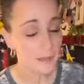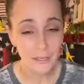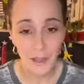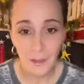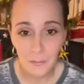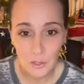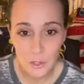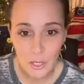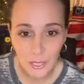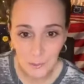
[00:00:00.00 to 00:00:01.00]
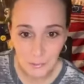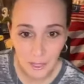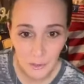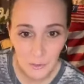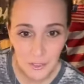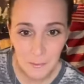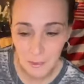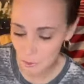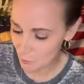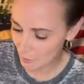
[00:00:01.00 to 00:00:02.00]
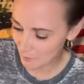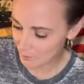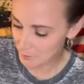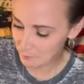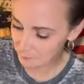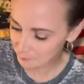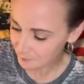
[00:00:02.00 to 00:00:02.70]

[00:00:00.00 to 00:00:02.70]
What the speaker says: I made the Jenga block Christmas trees,